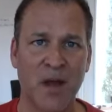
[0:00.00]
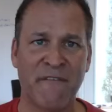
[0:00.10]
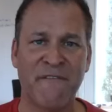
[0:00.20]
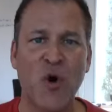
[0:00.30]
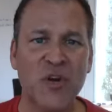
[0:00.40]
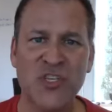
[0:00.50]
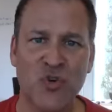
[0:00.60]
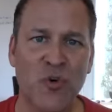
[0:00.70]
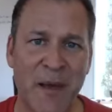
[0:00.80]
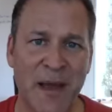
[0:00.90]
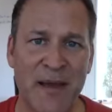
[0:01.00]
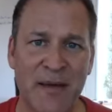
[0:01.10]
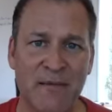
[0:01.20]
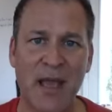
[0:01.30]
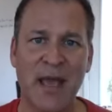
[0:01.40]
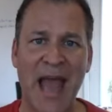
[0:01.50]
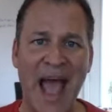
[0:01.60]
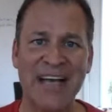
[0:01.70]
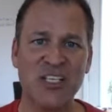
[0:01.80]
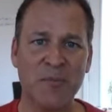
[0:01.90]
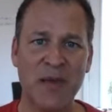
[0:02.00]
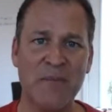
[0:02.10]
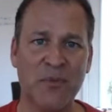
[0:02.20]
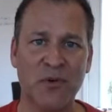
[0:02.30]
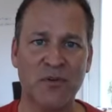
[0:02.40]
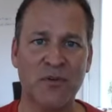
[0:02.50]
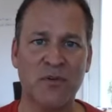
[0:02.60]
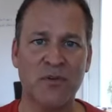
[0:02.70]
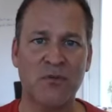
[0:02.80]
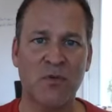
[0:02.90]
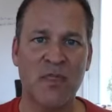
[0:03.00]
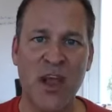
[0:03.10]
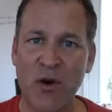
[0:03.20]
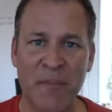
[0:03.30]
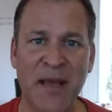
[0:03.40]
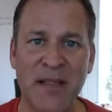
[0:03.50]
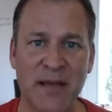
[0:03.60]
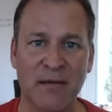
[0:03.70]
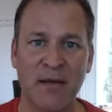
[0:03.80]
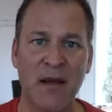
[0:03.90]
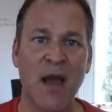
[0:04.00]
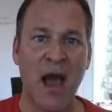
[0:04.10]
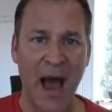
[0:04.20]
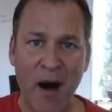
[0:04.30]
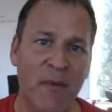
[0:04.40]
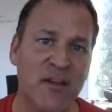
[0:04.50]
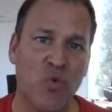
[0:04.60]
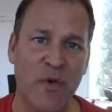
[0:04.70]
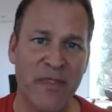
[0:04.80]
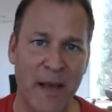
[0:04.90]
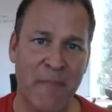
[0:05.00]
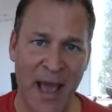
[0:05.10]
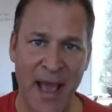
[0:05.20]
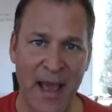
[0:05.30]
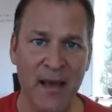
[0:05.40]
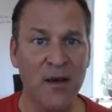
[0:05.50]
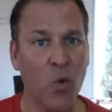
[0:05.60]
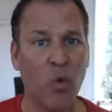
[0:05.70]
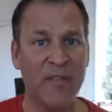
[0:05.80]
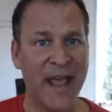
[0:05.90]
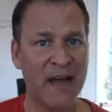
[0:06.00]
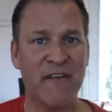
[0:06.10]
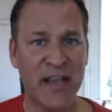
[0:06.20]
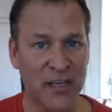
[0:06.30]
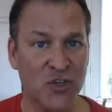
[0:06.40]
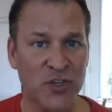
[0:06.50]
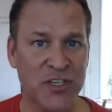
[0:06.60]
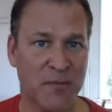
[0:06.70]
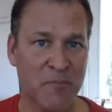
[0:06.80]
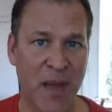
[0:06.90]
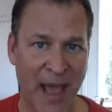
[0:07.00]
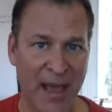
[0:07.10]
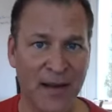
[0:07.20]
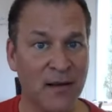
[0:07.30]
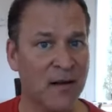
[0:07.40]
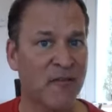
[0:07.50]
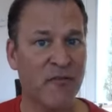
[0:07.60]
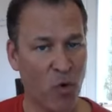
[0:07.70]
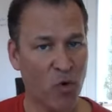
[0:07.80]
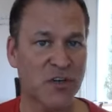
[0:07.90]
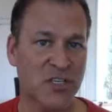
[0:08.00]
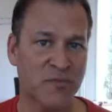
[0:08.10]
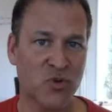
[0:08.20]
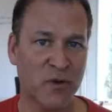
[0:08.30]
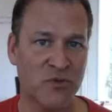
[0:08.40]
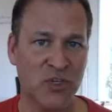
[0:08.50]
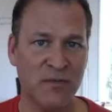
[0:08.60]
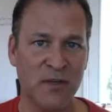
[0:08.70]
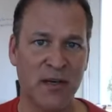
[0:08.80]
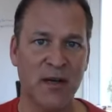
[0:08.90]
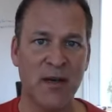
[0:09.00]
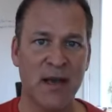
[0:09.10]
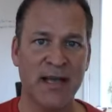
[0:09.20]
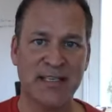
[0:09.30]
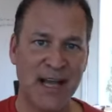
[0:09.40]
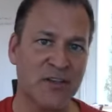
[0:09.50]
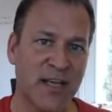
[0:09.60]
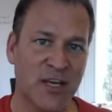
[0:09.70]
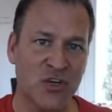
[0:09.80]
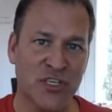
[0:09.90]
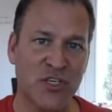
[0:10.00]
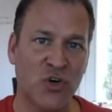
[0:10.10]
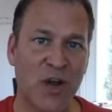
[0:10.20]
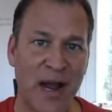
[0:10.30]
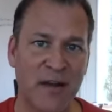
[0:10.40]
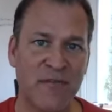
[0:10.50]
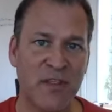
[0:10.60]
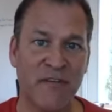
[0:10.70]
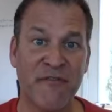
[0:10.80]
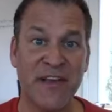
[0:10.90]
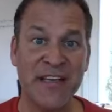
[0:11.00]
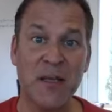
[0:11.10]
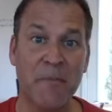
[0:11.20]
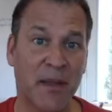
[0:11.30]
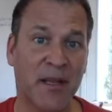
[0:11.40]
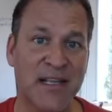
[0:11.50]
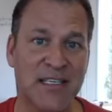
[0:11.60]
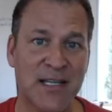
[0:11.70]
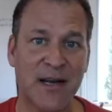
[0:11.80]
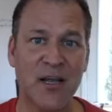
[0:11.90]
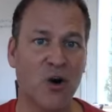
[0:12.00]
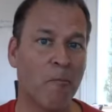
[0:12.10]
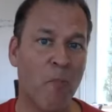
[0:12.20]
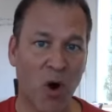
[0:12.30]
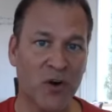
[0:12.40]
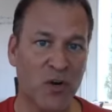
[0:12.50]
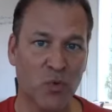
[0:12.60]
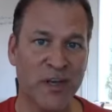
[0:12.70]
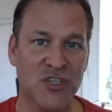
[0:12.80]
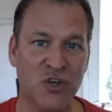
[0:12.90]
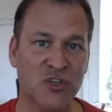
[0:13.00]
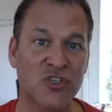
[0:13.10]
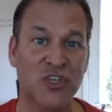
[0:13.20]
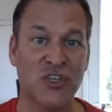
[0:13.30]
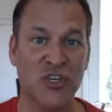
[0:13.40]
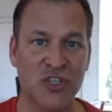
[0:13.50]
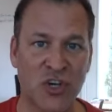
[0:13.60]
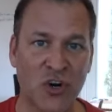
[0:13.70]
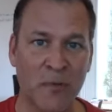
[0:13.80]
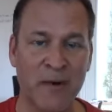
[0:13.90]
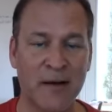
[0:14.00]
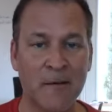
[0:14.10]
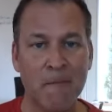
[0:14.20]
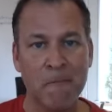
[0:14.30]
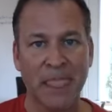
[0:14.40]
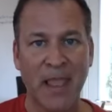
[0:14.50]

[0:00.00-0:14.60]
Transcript: a focus group maybe, and ask people their opinion. How much would they pay? Would they have interest in paying for a subscription? It sounds like you're still kind of in the feasibility study or market research to determine